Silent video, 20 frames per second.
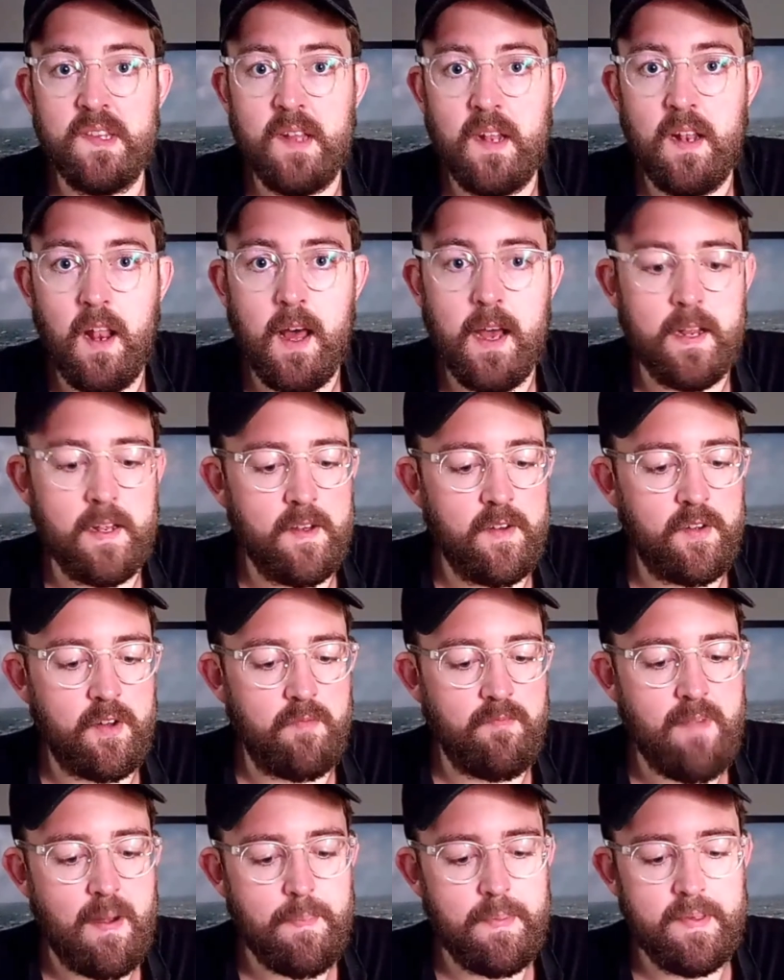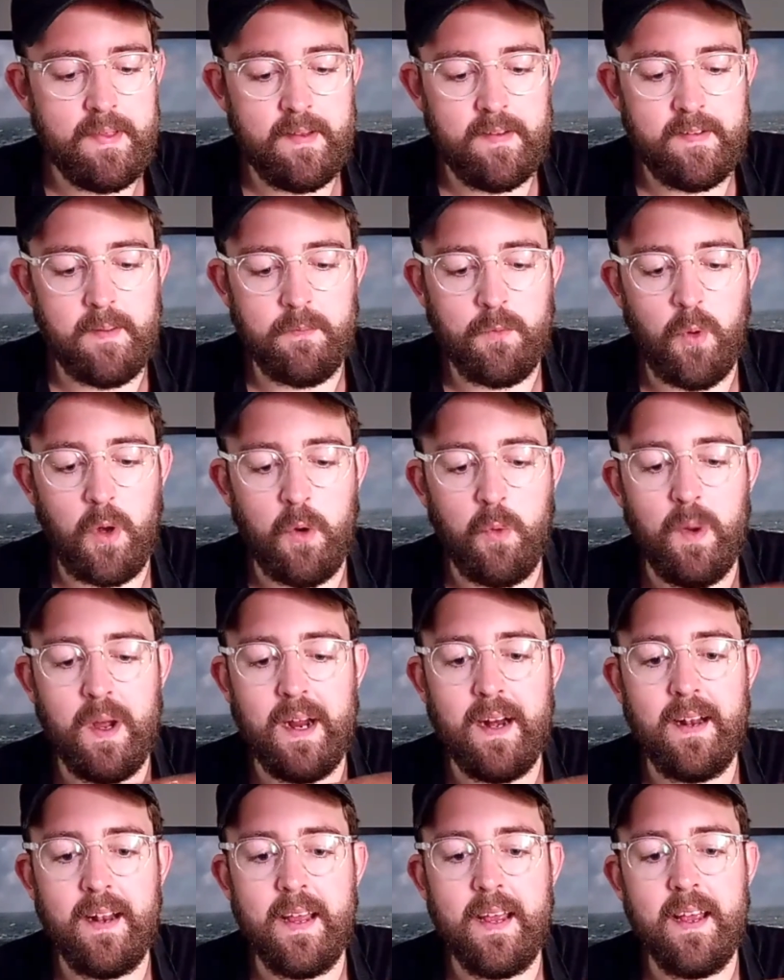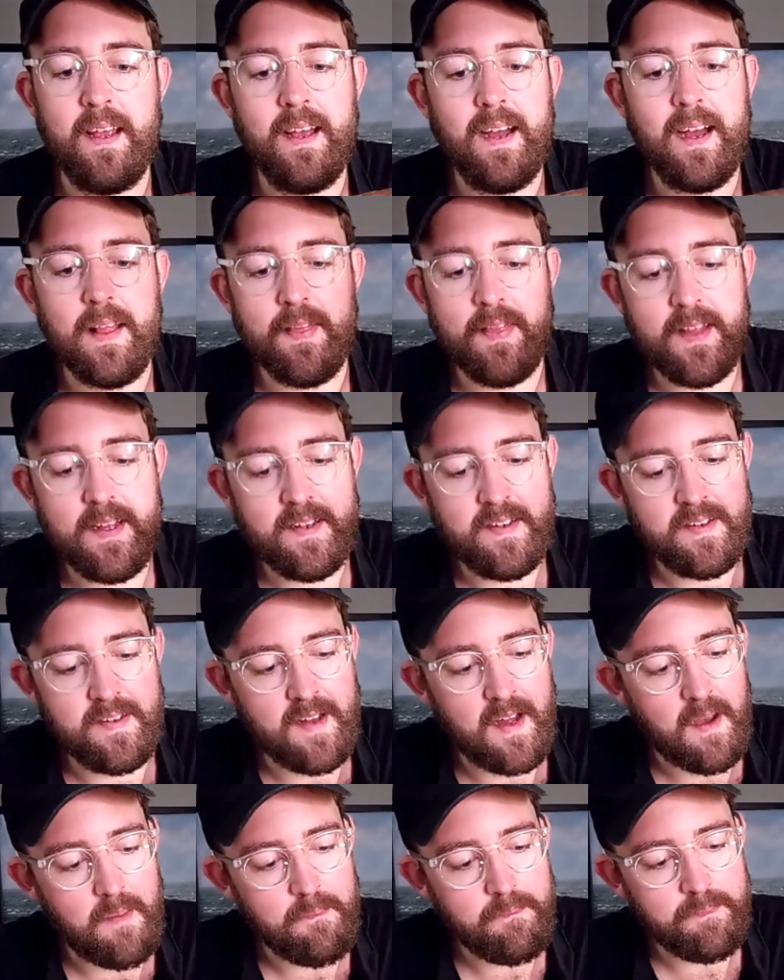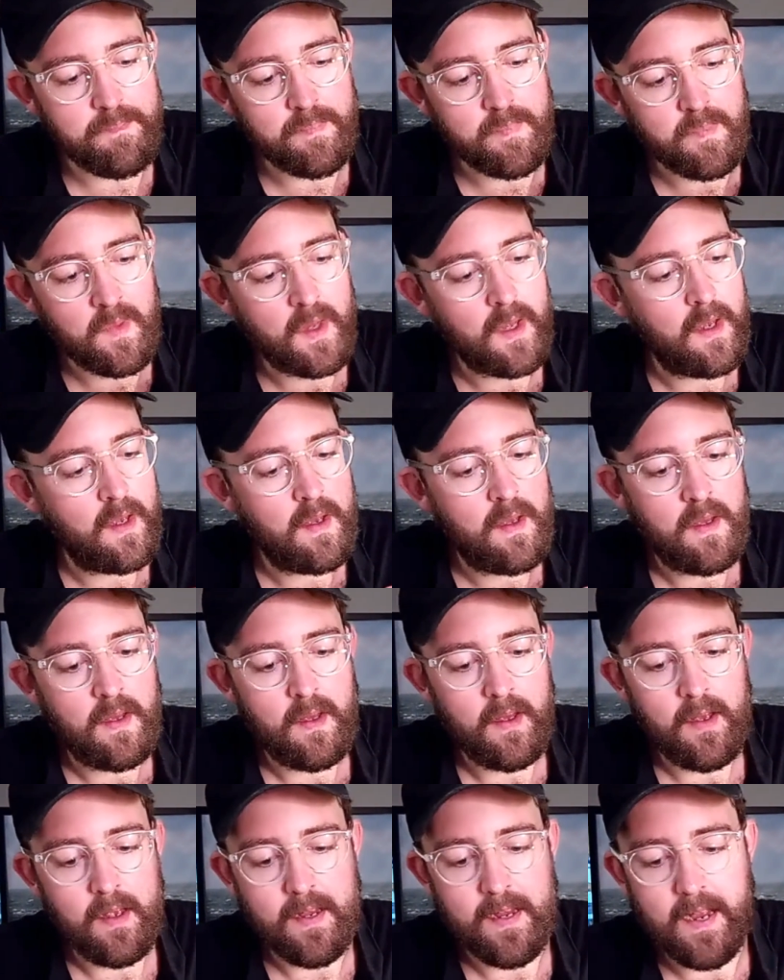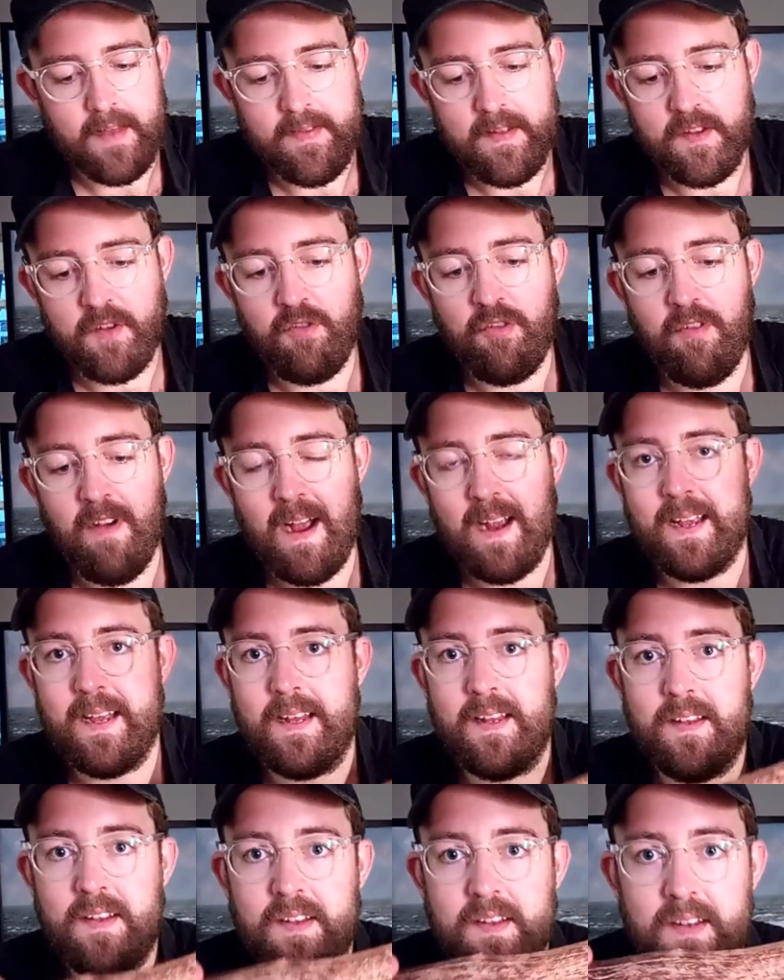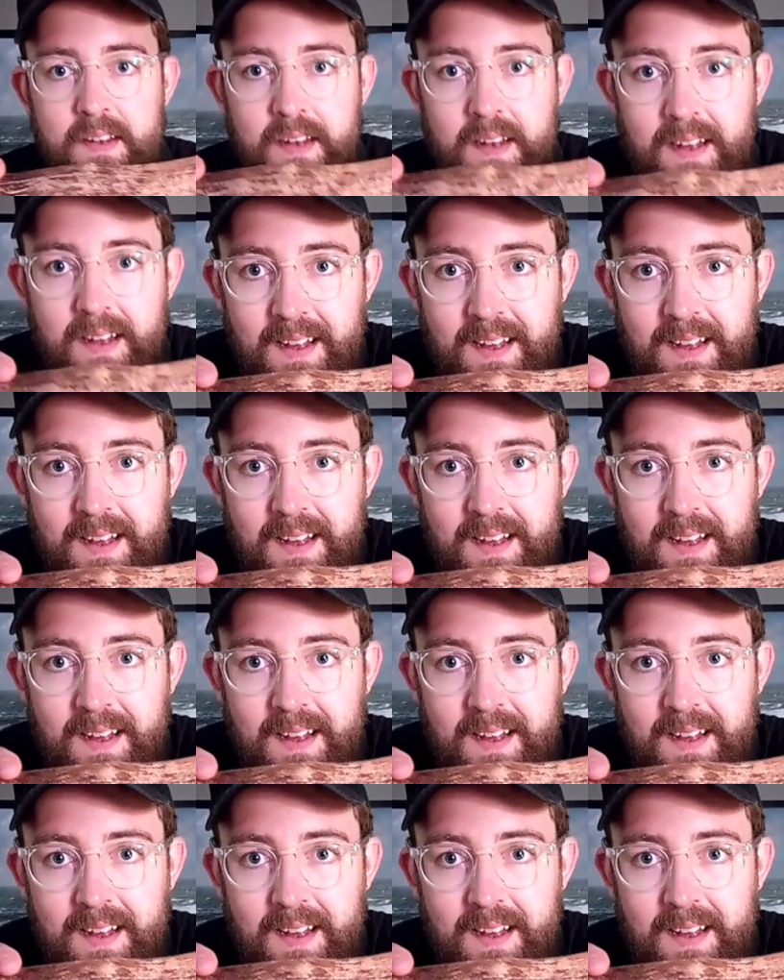the light, so I'm wrapping this up quite quickly, and this this crack is